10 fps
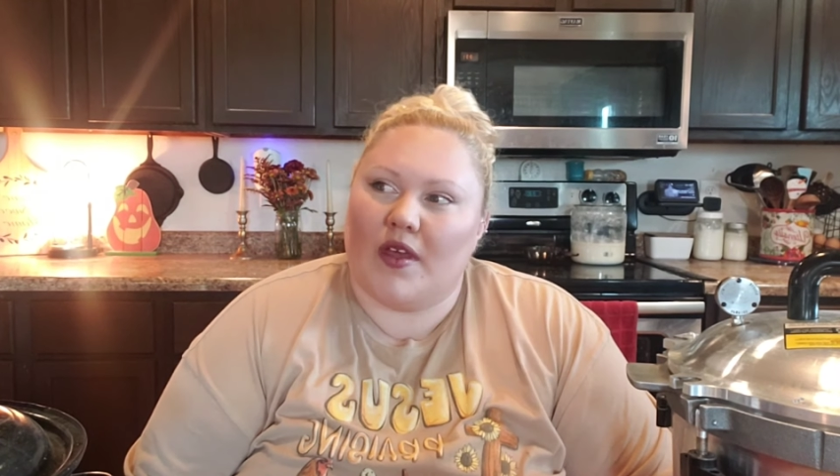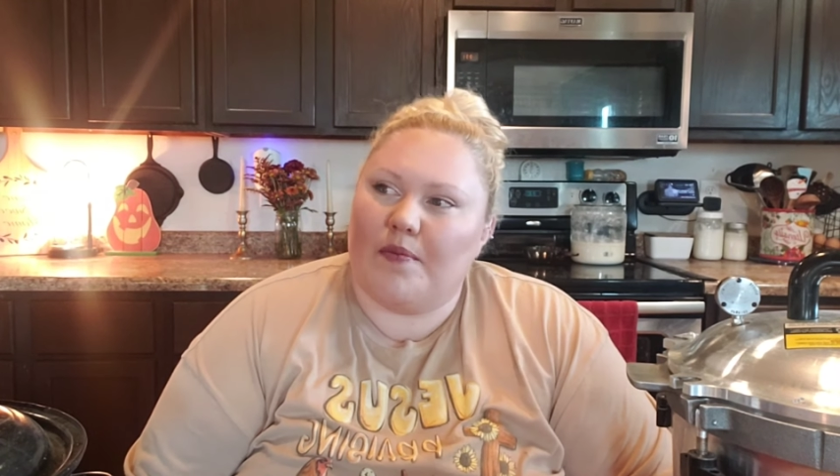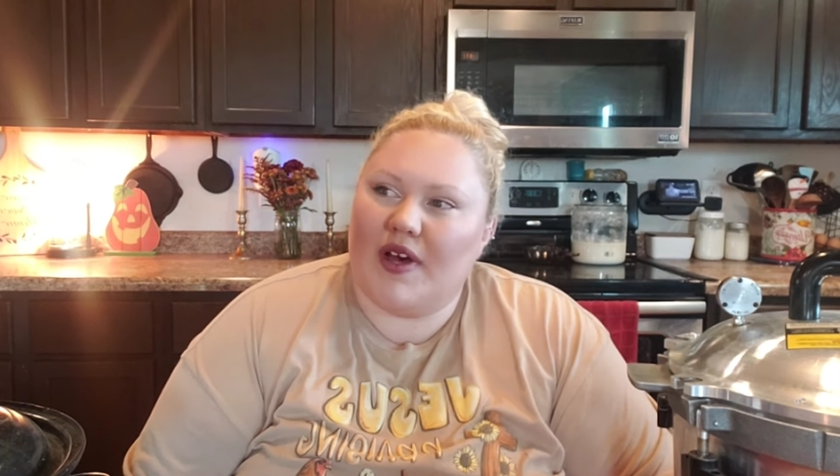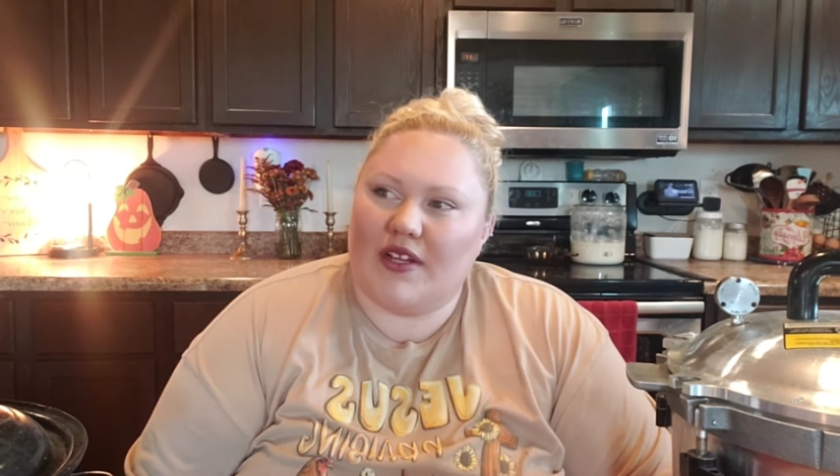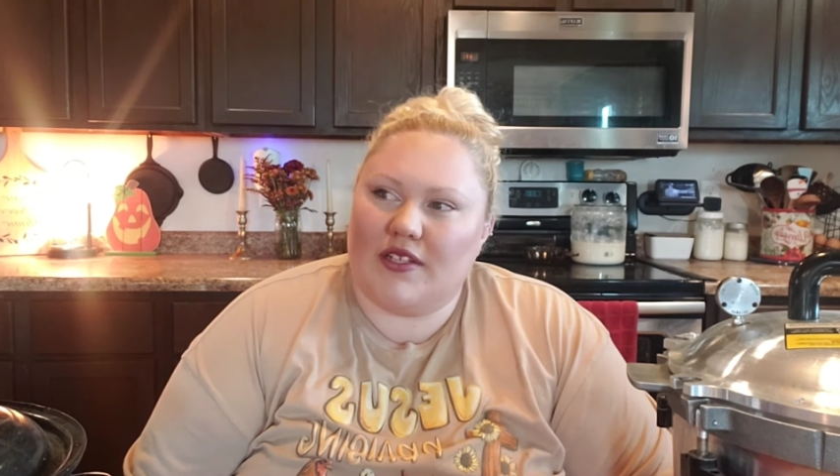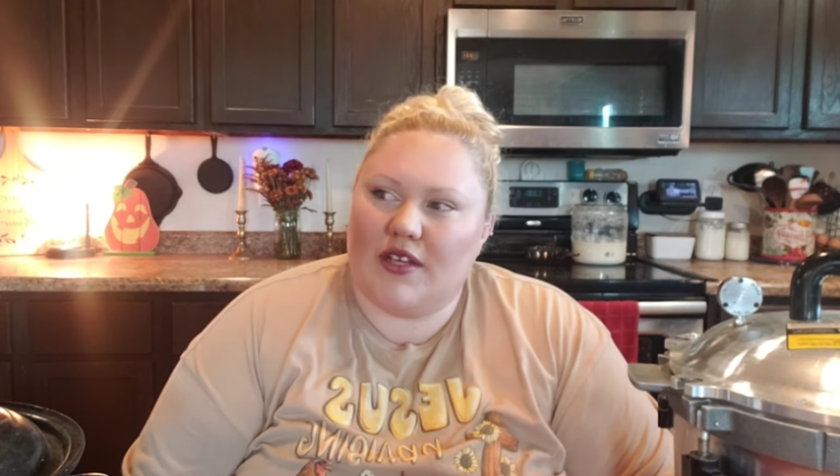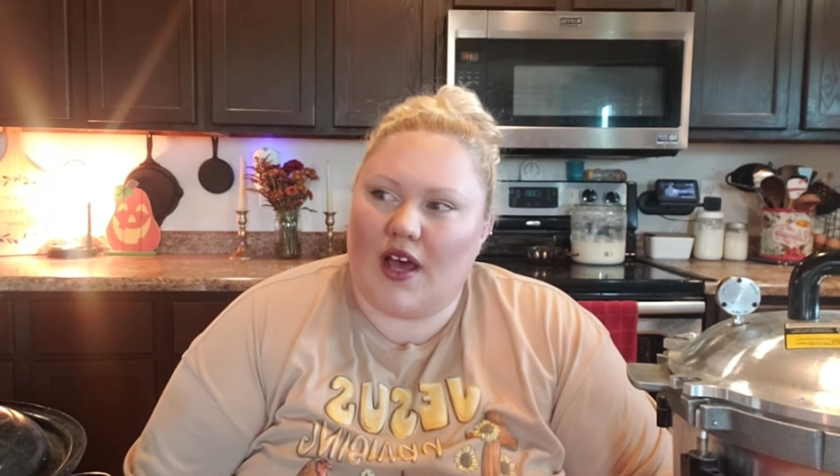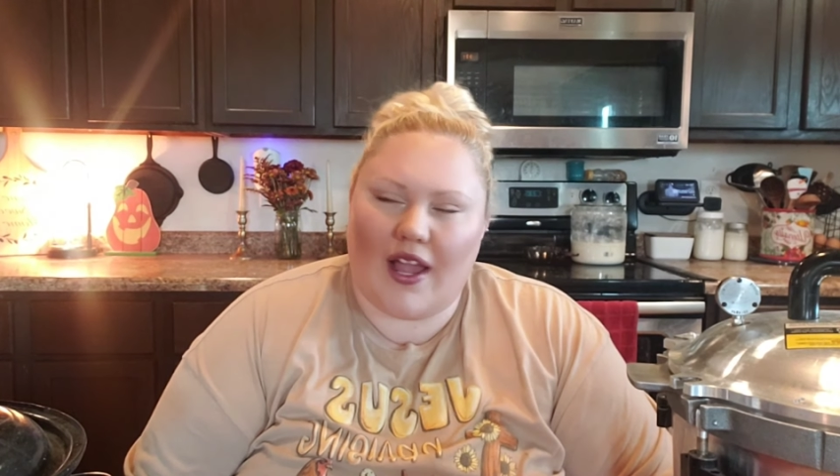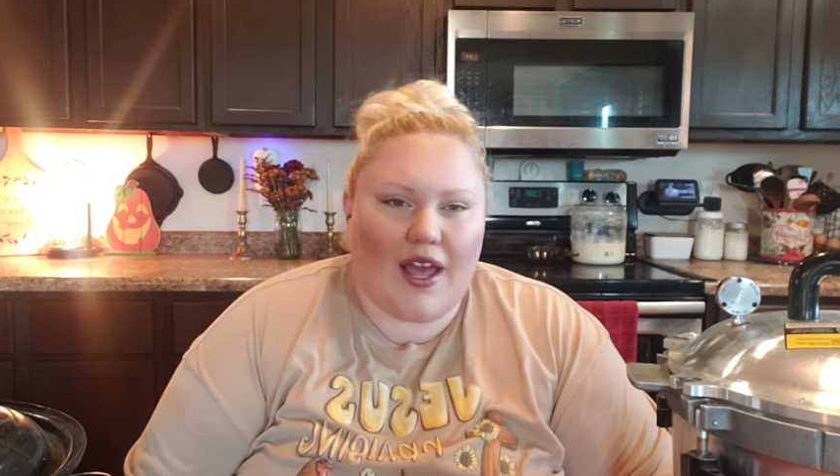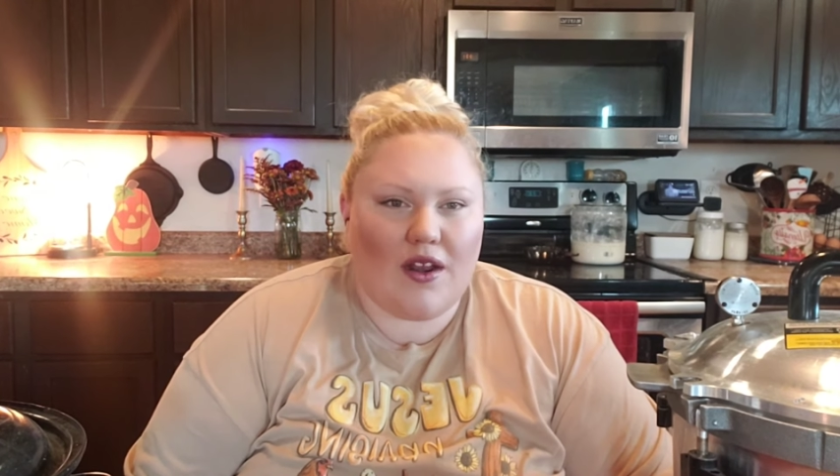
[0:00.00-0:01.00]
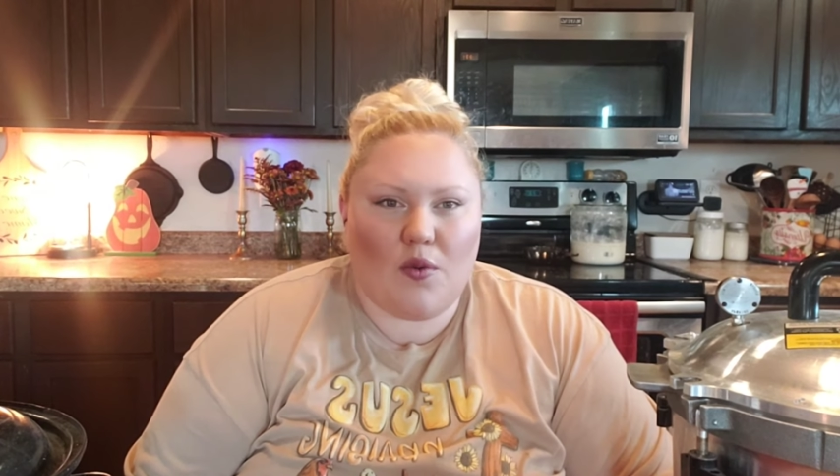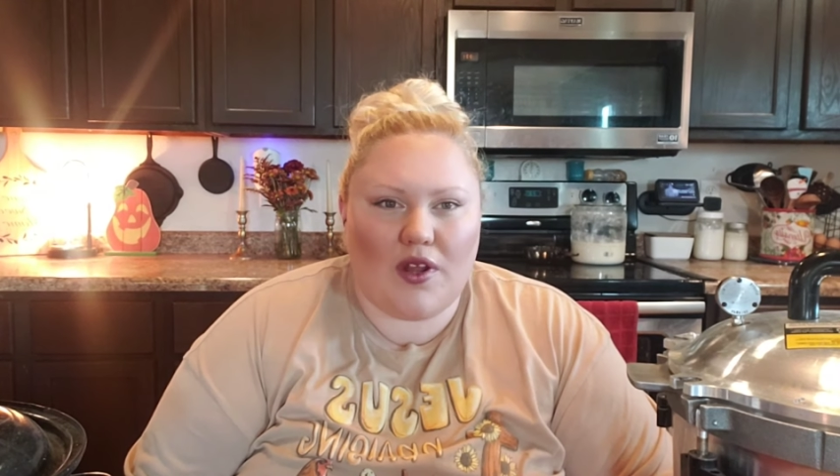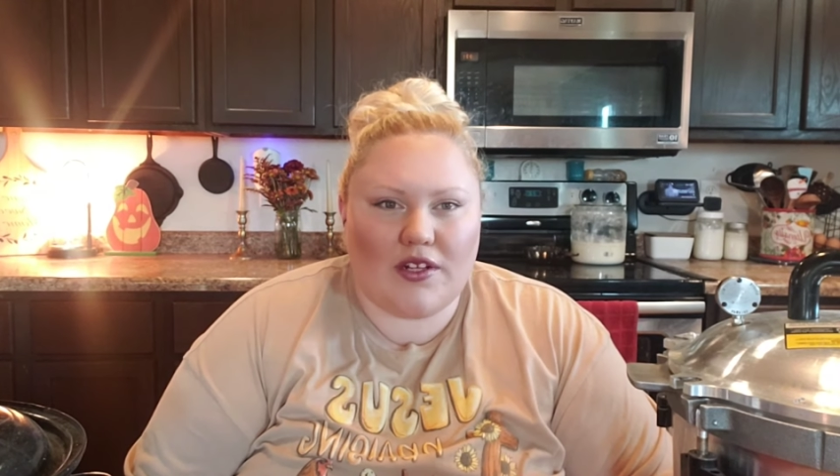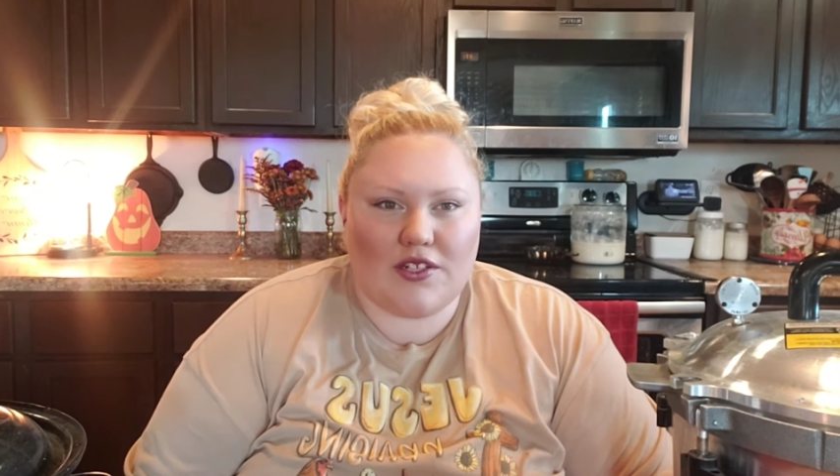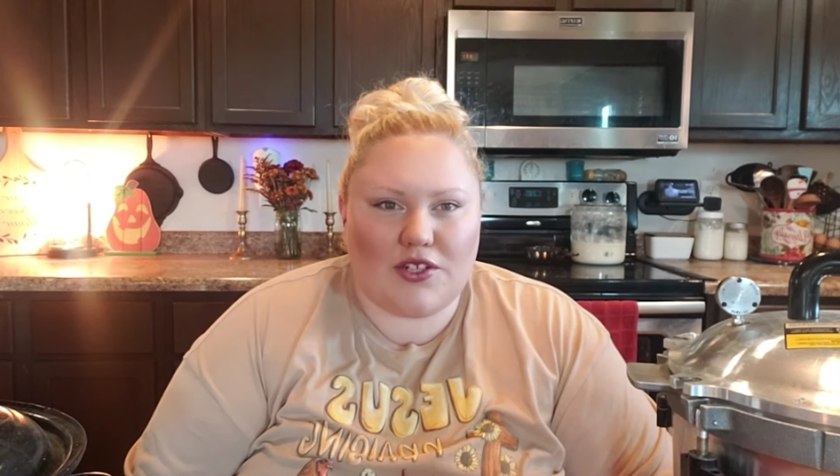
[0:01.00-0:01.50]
But I kind of wanted